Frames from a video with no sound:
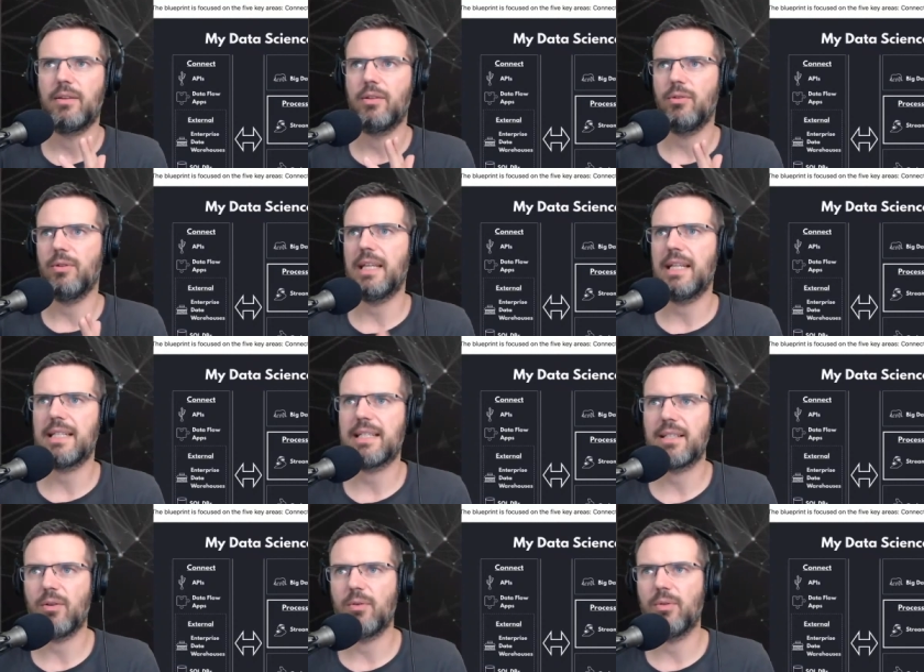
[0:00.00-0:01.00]
through this
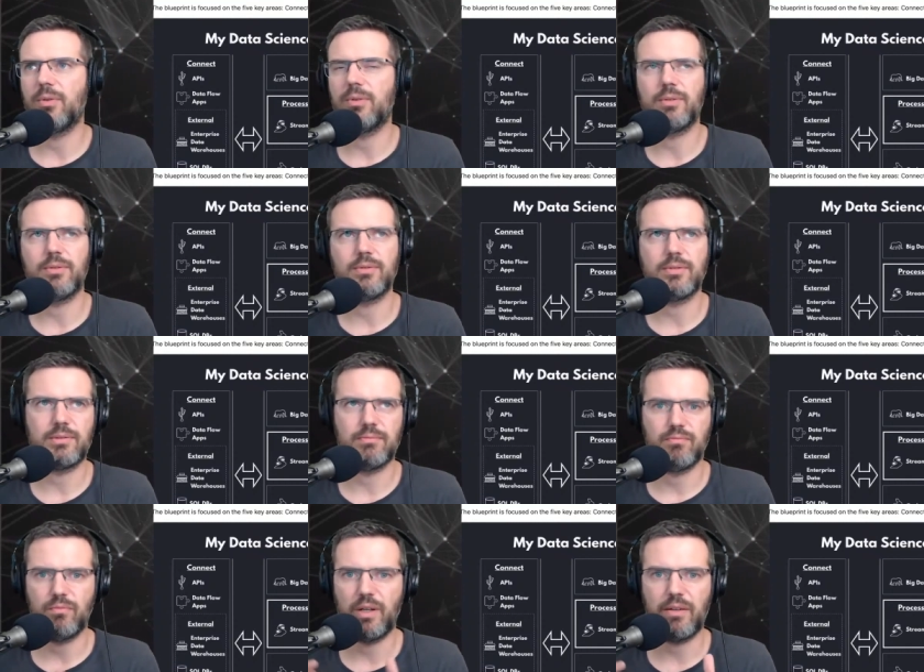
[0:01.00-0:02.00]
so
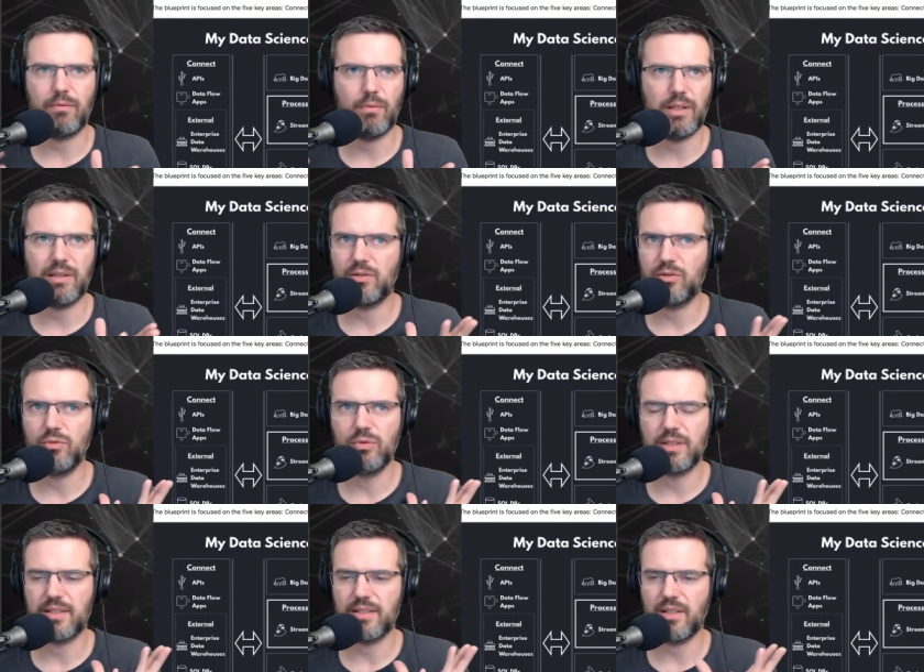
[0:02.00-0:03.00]
with with
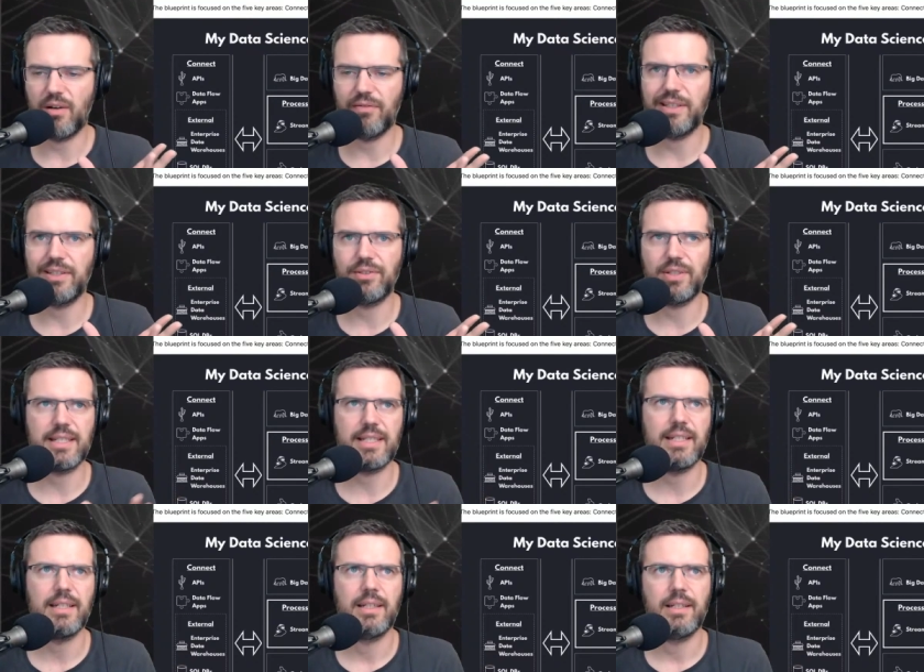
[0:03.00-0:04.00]
tools of
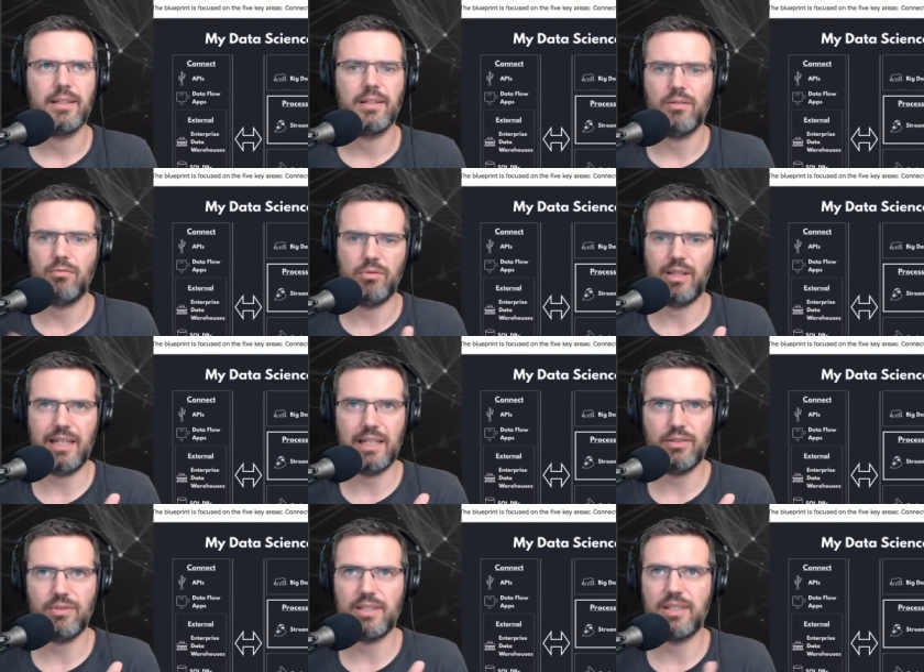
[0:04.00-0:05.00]
interest Oh, that
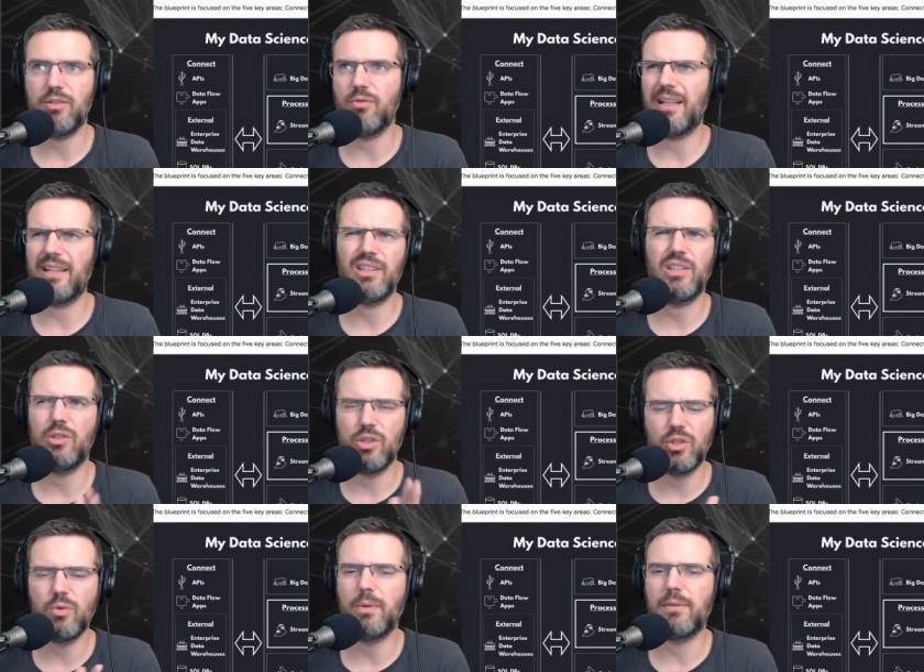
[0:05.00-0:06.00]
interests you and
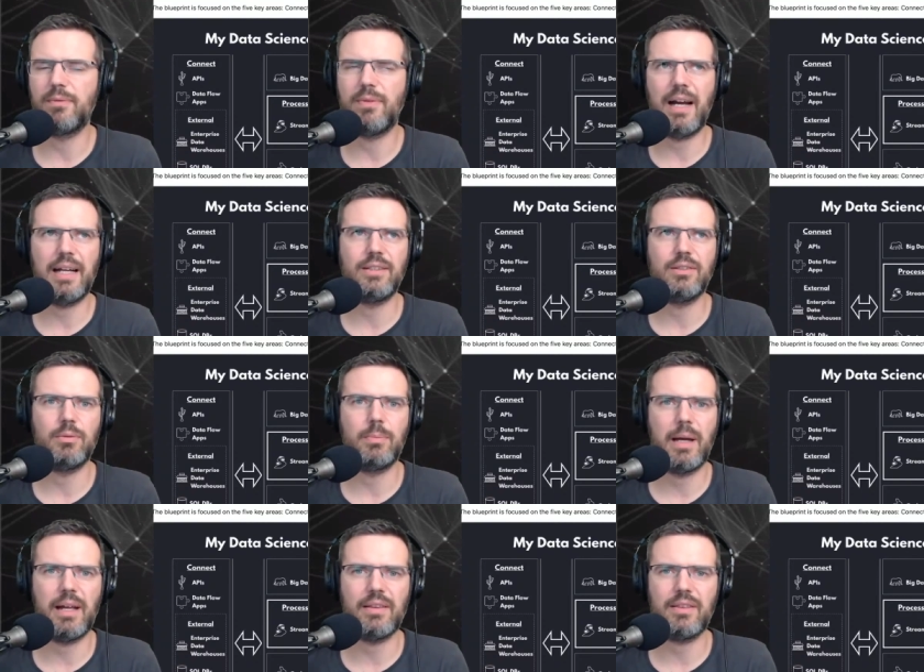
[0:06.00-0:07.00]
you will find your
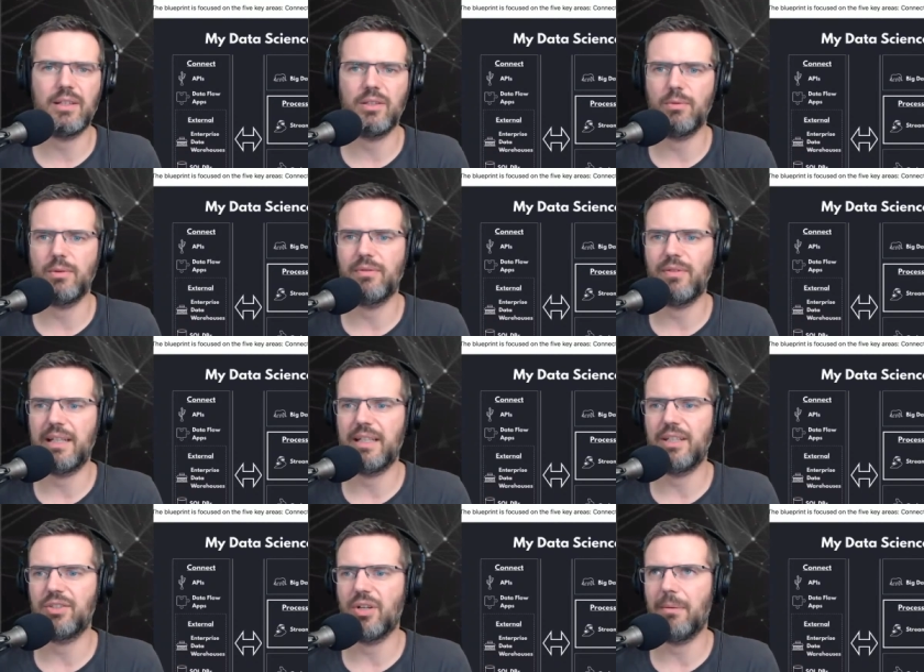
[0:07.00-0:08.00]
path and you will
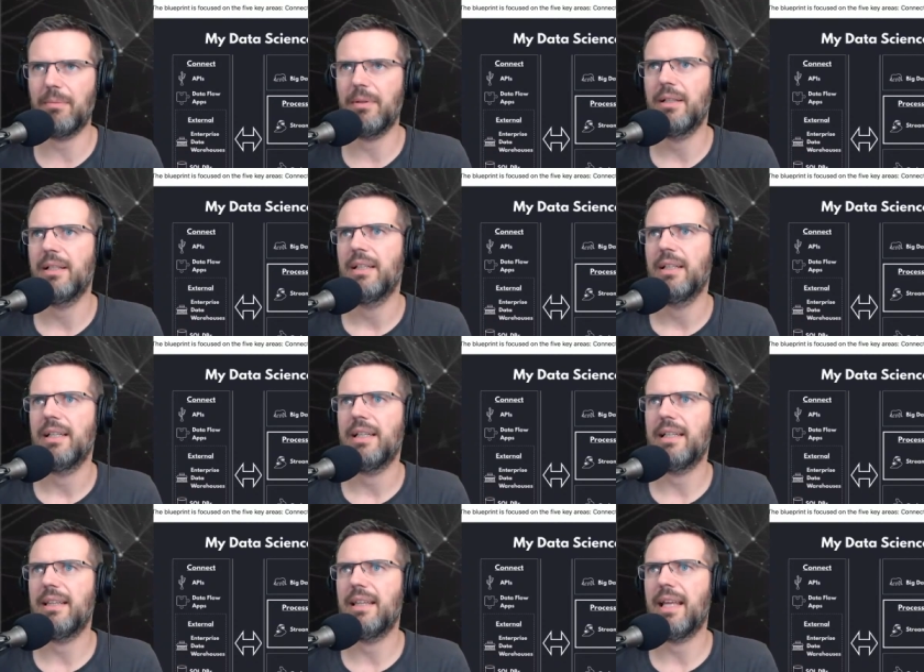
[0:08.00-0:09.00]
find a job
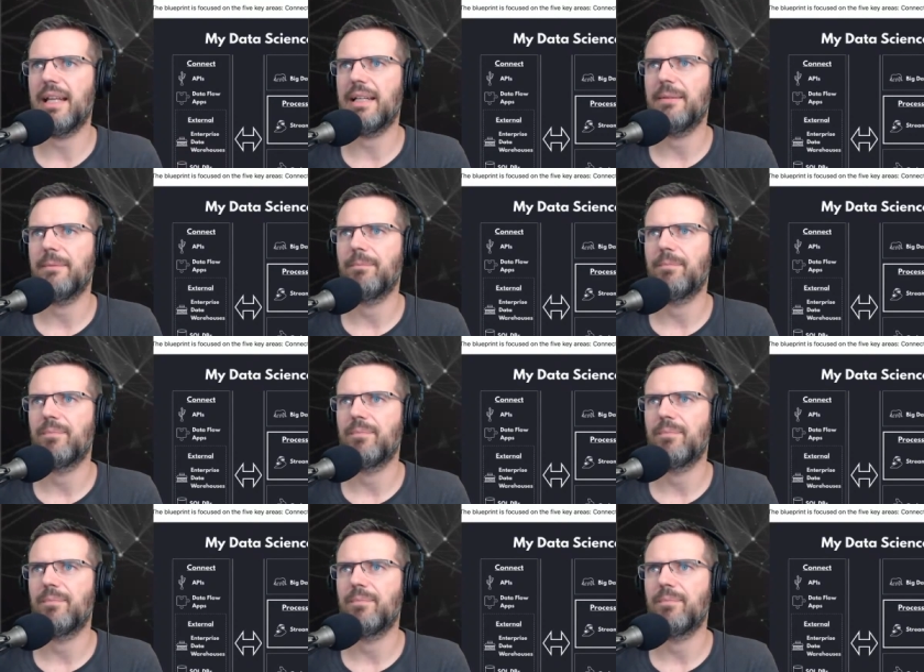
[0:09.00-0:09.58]
in that